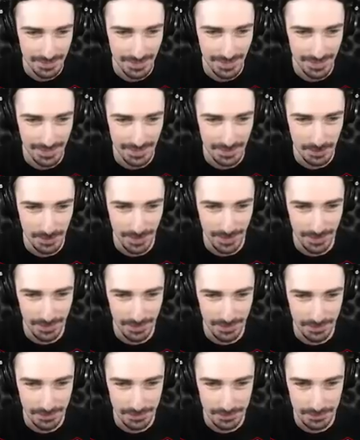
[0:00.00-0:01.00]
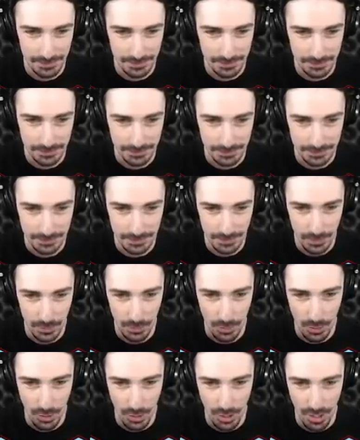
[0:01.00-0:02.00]
Come on.
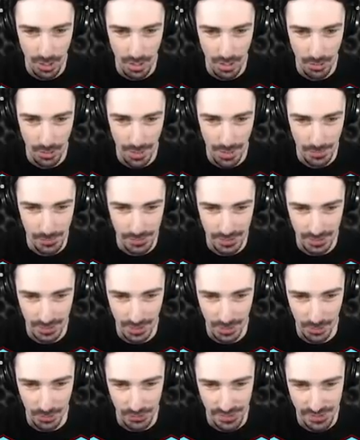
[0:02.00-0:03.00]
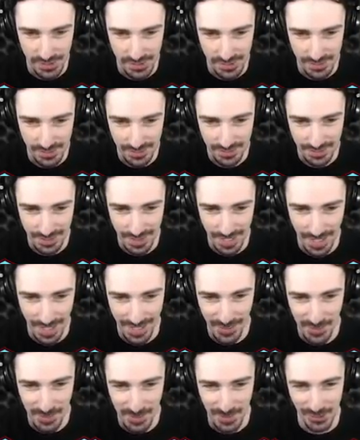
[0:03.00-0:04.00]
Oh boy. That was close. That
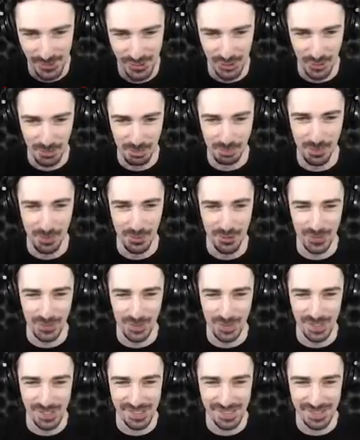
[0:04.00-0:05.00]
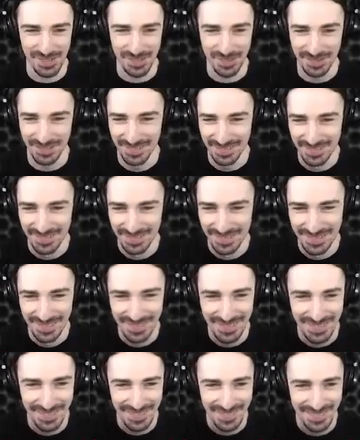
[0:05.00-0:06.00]
was really close. Both of us out.
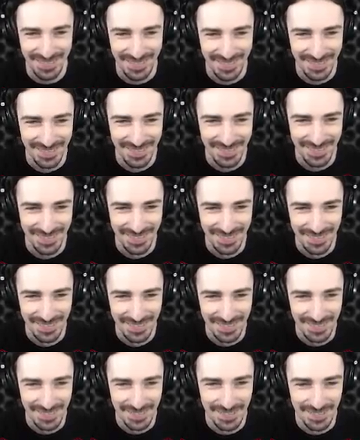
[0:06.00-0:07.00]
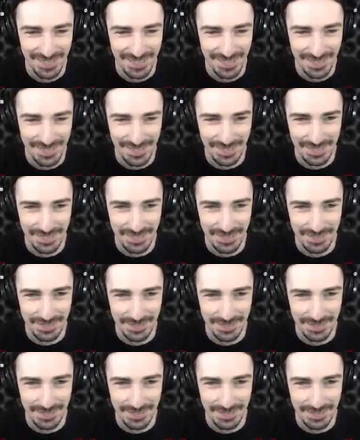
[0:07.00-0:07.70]
Yeah, I was worried about that one for a second there.